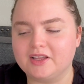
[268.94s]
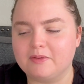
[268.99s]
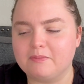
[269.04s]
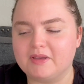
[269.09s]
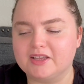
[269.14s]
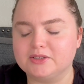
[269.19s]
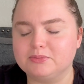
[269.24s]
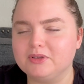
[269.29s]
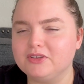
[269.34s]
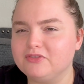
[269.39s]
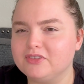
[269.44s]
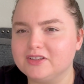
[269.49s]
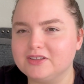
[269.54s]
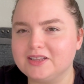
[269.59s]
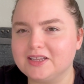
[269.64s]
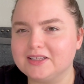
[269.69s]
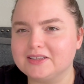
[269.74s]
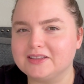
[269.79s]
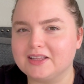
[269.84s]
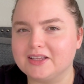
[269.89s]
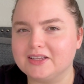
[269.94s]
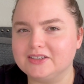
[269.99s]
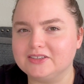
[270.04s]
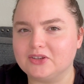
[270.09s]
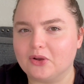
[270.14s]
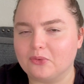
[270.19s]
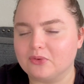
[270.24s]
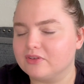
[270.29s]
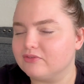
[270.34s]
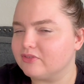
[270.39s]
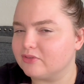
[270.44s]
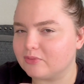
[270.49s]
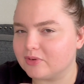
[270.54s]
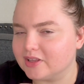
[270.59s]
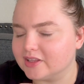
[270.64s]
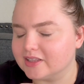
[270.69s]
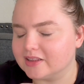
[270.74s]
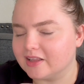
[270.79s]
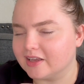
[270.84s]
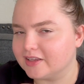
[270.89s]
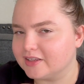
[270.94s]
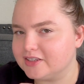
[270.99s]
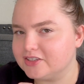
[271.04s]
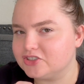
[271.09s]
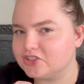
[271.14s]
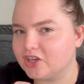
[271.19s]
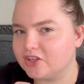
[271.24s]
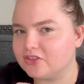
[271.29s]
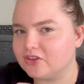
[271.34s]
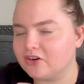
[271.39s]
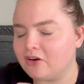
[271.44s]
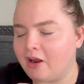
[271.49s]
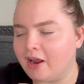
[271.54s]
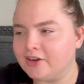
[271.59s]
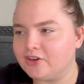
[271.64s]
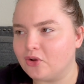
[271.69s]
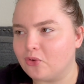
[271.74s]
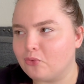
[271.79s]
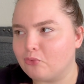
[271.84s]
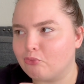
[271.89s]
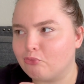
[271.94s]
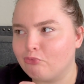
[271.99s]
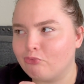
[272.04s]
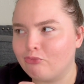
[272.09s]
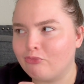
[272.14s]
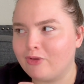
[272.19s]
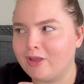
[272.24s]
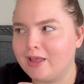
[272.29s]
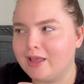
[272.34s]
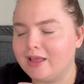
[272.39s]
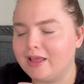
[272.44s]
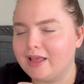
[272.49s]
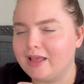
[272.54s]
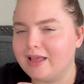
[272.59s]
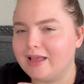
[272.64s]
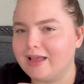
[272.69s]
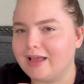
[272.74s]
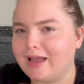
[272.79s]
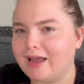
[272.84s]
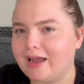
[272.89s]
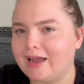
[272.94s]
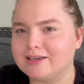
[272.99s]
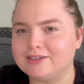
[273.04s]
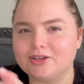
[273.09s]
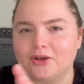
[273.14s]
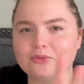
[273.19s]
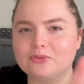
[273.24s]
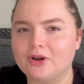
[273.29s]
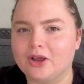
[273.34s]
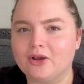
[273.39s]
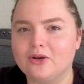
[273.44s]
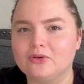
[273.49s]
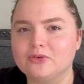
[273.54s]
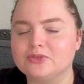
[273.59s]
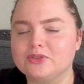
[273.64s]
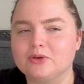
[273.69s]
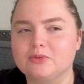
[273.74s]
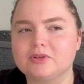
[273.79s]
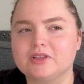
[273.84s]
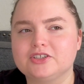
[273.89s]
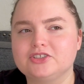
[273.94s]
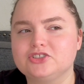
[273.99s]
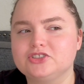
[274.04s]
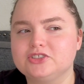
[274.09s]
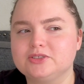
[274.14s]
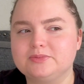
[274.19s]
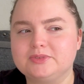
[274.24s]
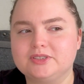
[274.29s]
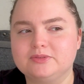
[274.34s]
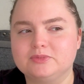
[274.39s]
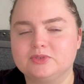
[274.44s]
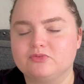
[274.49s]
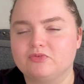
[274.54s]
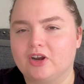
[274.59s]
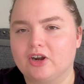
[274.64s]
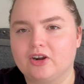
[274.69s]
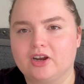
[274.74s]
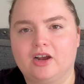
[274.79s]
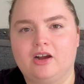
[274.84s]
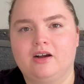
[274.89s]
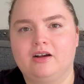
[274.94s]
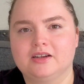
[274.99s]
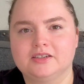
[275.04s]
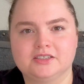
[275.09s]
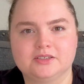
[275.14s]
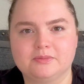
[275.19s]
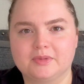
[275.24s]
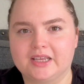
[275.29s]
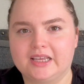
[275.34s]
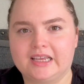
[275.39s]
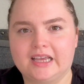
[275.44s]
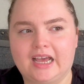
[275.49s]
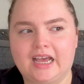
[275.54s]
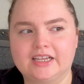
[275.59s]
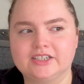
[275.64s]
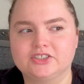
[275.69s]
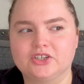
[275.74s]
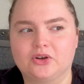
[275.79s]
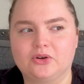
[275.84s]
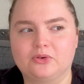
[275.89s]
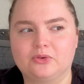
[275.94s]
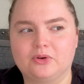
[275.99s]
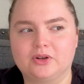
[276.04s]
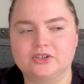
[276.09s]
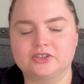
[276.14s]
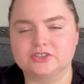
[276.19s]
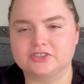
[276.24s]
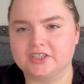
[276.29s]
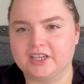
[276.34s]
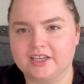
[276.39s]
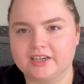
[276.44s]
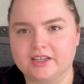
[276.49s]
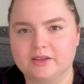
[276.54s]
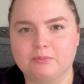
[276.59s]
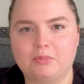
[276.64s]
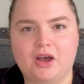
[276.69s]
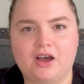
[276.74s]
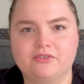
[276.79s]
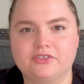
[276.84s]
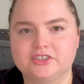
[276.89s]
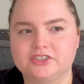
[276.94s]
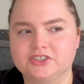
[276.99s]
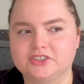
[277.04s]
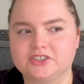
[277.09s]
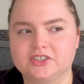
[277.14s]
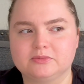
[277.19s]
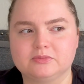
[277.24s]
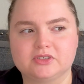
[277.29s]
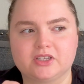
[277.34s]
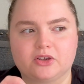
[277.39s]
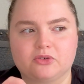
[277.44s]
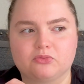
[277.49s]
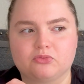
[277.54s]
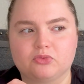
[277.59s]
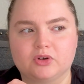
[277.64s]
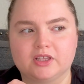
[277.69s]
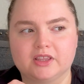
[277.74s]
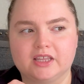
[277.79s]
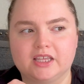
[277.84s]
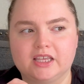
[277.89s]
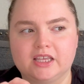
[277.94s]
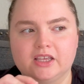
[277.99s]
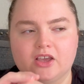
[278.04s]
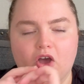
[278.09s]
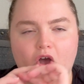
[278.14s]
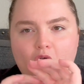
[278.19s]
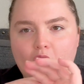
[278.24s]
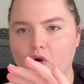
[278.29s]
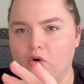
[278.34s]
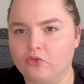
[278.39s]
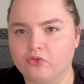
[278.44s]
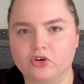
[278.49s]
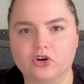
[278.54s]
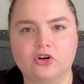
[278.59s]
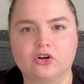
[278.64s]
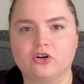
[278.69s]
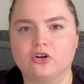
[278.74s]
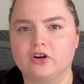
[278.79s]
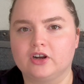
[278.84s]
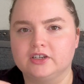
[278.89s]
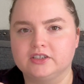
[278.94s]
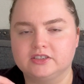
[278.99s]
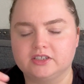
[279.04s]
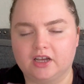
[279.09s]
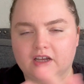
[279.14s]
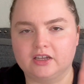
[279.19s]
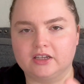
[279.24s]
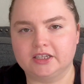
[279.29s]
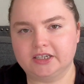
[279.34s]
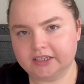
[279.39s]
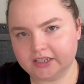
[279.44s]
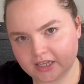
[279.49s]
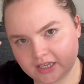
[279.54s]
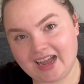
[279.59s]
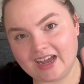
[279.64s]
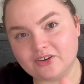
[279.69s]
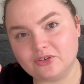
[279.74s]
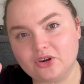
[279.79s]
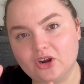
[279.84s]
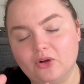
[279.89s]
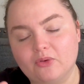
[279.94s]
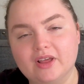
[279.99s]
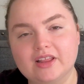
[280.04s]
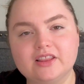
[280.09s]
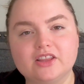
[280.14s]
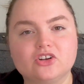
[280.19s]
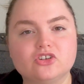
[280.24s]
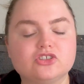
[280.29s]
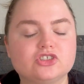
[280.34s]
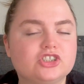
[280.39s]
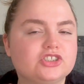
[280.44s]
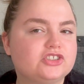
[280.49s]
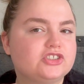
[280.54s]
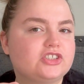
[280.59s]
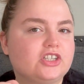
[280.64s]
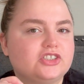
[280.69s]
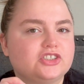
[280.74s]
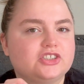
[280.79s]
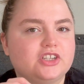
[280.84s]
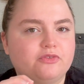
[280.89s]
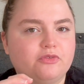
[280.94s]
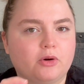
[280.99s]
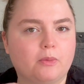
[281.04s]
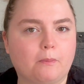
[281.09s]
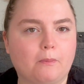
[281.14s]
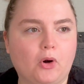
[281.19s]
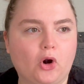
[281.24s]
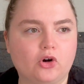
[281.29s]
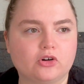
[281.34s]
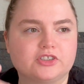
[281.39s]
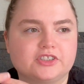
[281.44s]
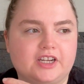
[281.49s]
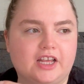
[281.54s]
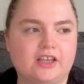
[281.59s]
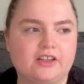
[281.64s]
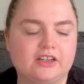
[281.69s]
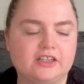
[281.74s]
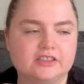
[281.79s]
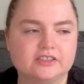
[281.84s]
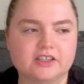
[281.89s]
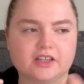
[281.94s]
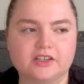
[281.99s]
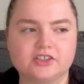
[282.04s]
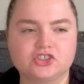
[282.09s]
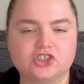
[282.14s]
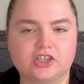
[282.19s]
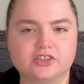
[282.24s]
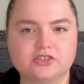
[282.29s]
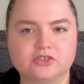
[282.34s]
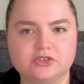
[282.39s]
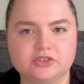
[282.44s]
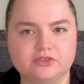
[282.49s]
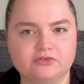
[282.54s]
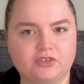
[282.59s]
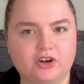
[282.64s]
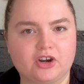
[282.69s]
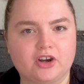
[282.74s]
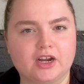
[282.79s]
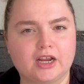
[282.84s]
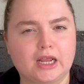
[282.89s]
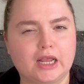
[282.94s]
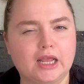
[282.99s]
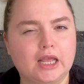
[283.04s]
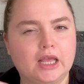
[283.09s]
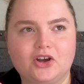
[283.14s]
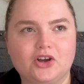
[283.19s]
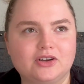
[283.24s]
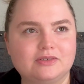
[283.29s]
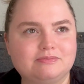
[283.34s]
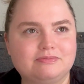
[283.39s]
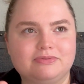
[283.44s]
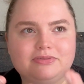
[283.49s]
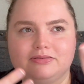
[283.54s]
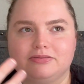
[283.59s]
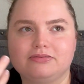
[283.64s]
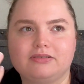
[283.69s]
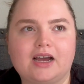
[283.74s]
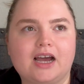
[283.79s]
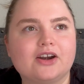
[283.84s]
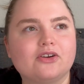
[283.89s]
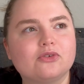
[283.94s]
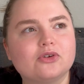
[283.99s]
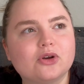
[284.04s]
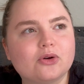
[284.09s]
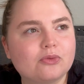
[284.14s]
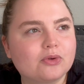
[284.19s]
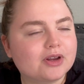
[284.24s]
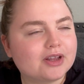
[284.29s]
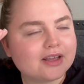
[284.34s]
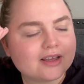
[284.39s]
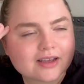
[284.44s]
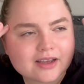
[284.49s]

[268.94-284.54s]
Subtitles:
it makes me feel like they don't even really like each other. I don't know. Their relationship seems very odd to me. I don't understand it. Pavitt just seems like really over her and done. I don't know. And they're just such different personalities. Like Jessel is very, prissy. I don't know what